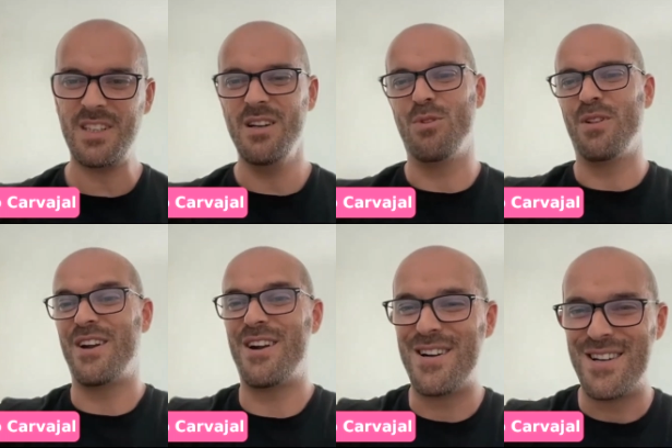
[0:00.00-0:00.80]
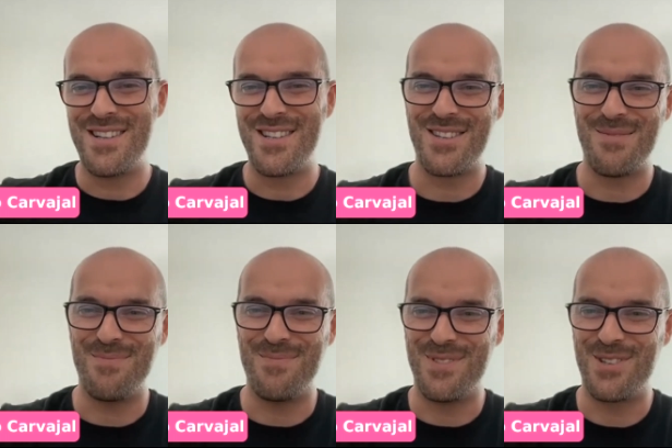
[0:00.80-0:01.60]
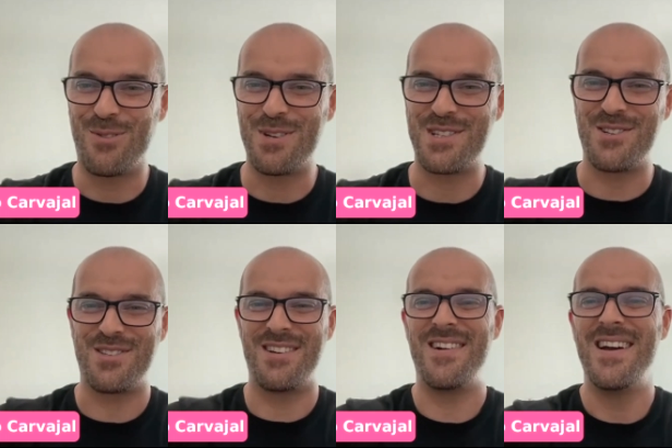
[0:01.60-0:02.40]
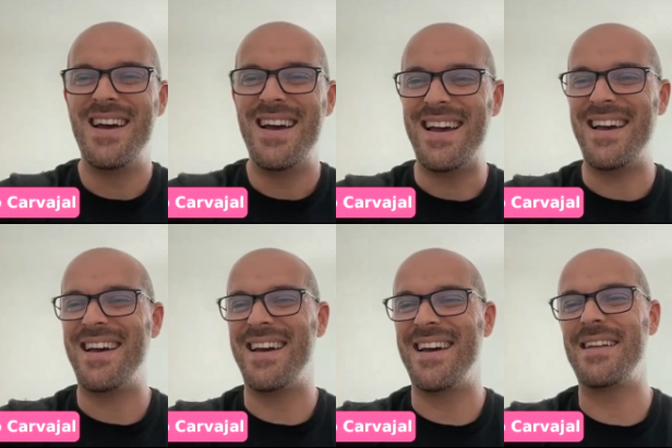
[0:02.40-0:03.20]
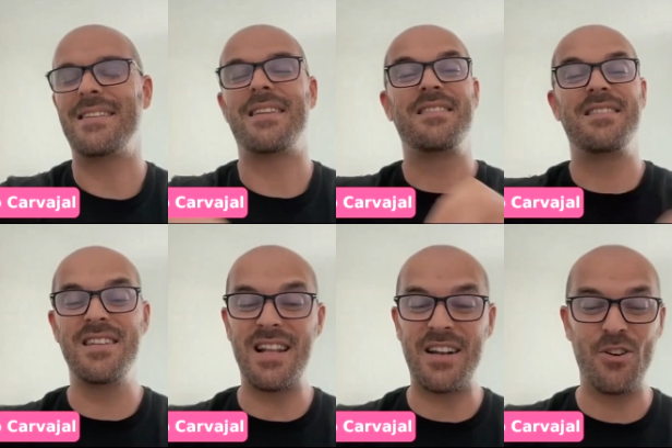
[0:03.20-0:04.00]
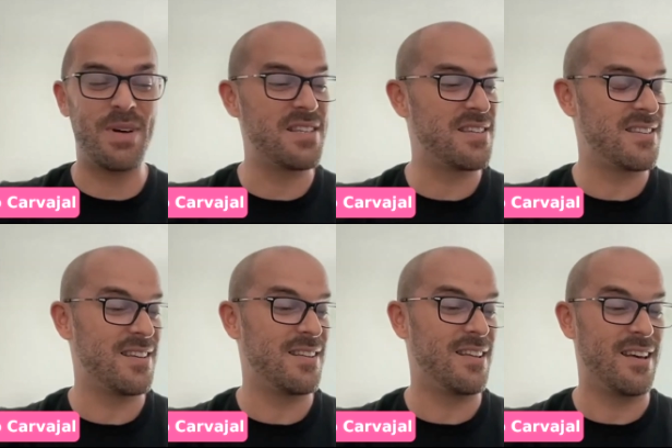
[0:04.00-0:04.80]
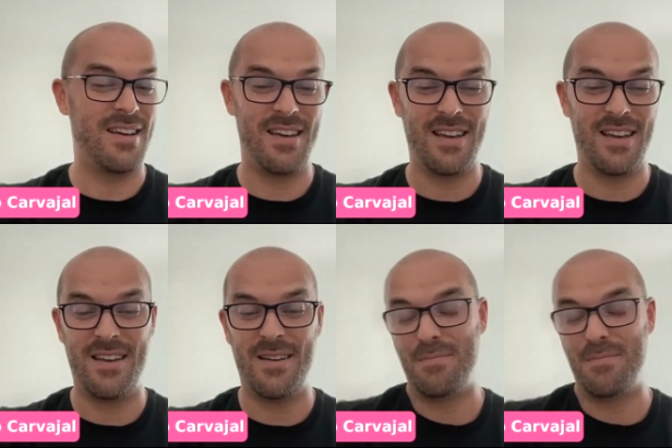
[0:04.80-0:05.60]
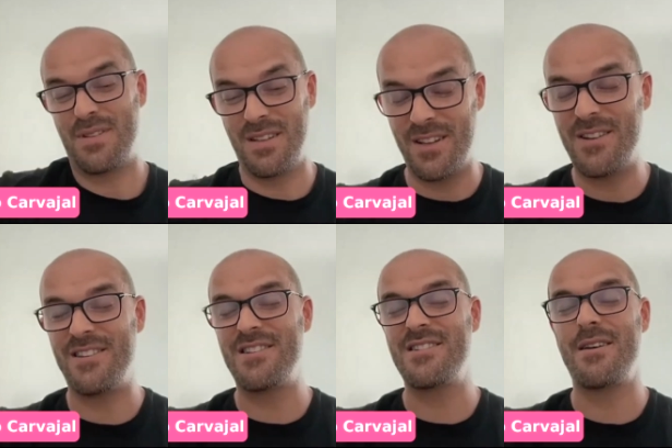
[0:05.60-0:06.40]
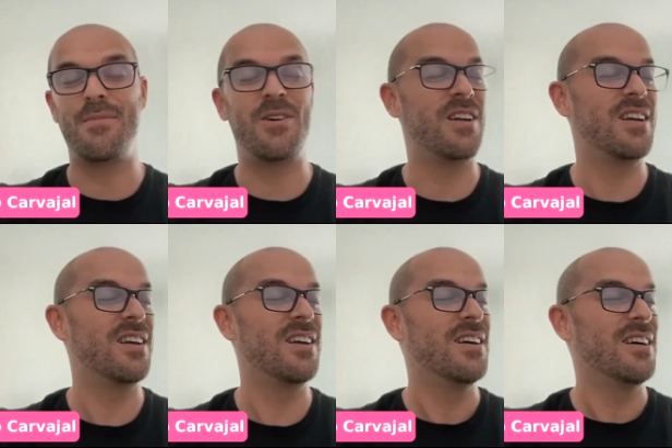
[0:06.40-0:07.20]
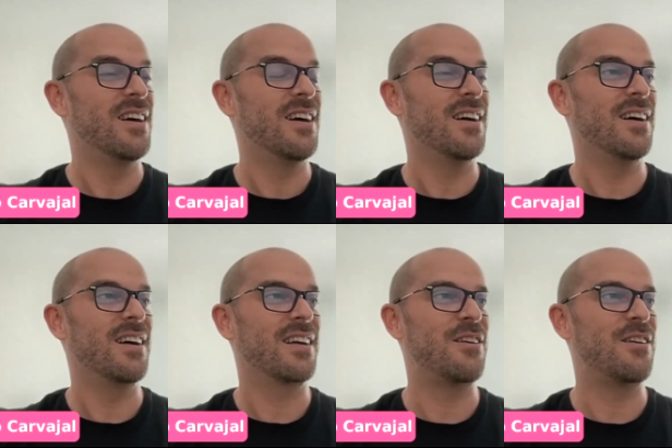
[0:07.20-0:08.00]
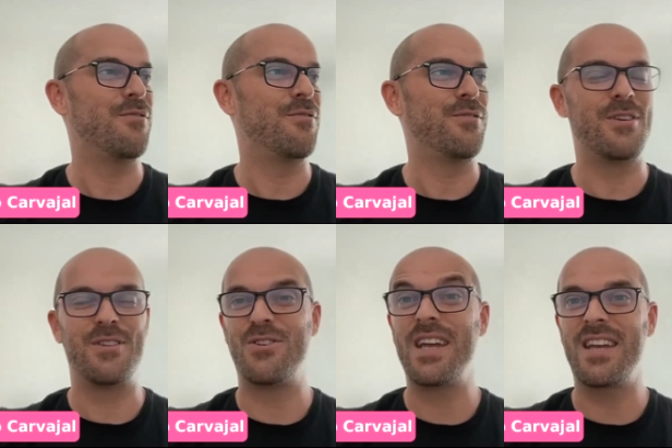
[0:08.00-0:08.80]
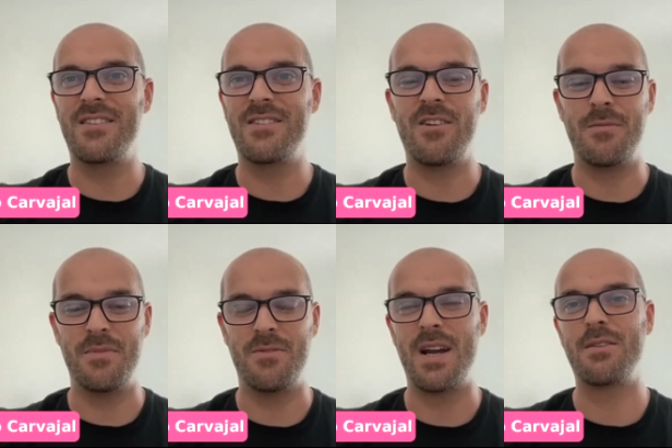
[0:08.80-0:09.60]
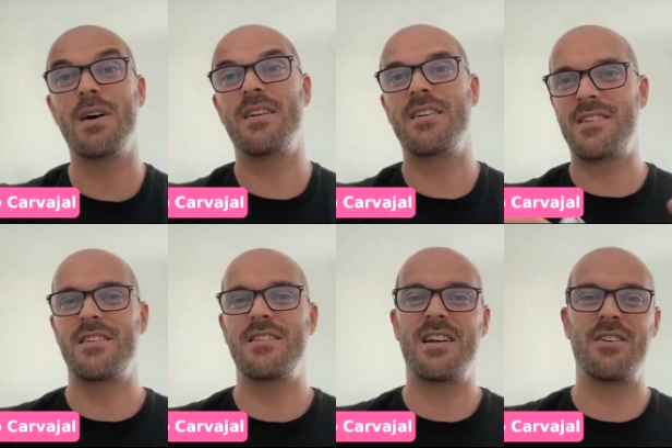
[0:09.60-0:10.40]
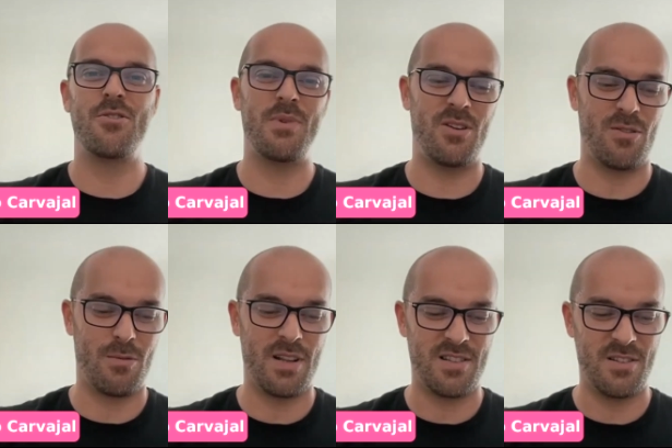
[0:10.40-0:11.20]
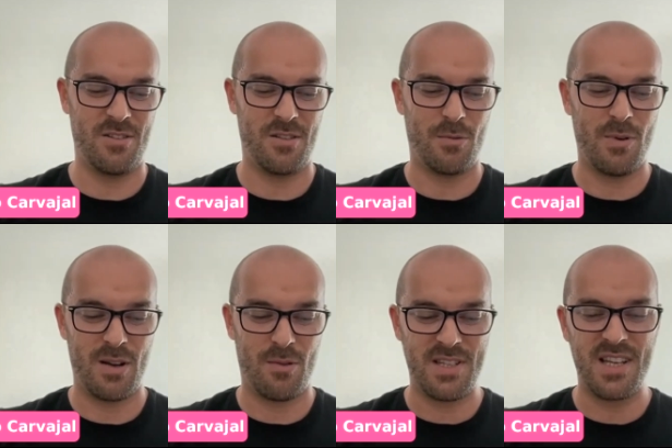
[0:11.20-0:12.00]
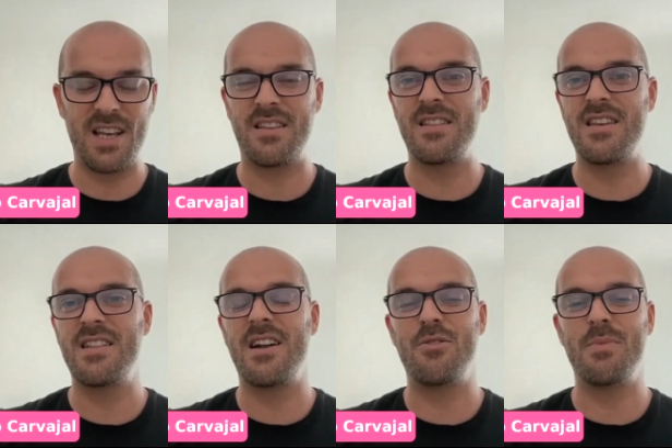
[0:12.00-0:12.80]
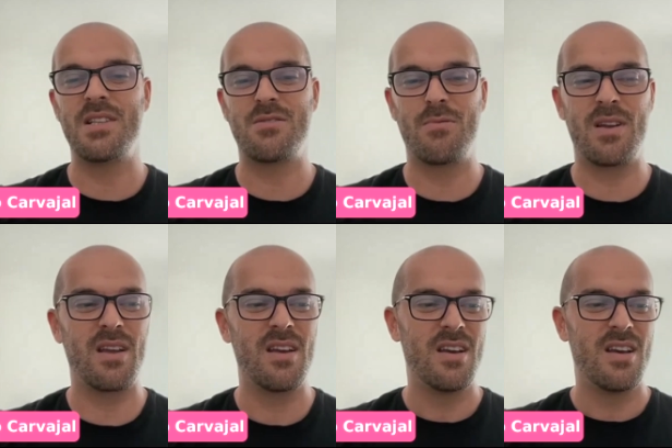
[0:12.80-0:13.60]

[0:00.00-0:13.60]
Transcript: Well, there are some questions there. Digital nomads, this is a very kind of a tricky term, right? What is a digital nomad or what is not? When we say digital nomads, we